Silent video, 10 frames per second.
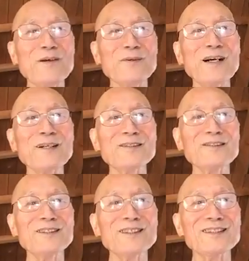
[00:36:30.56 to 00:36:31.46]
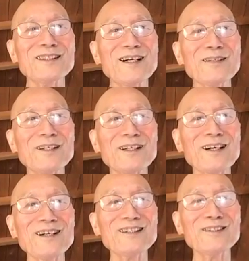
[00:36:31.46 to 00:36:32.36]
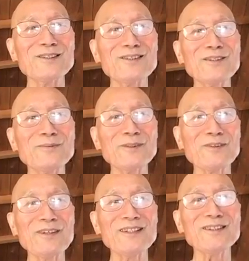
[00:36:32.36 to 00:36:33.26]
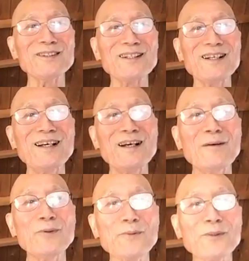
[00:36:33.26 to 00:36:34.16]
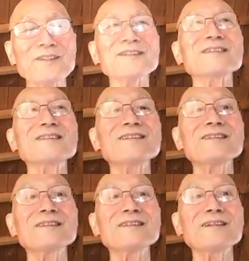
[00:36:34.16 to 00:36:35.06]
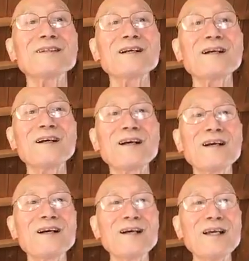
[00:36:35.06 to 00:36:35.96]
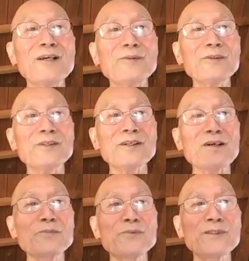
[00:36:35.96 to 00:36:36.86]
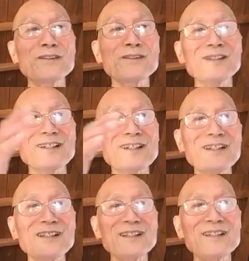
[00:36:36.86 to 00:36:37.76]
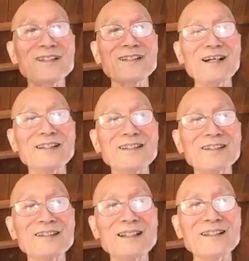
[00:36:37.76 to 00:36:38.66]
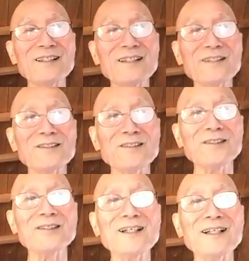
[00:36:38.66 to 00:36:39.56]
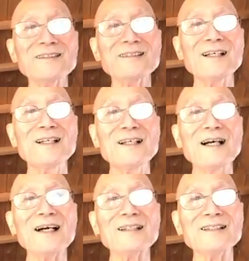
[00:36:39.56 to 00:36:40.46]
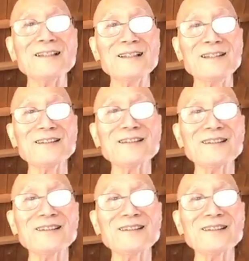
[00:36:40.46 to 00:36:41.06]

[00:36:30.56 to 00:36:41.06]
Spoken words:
We have to just have a kind of trouble question problem. See, if you completely release other thinking or thought as it is,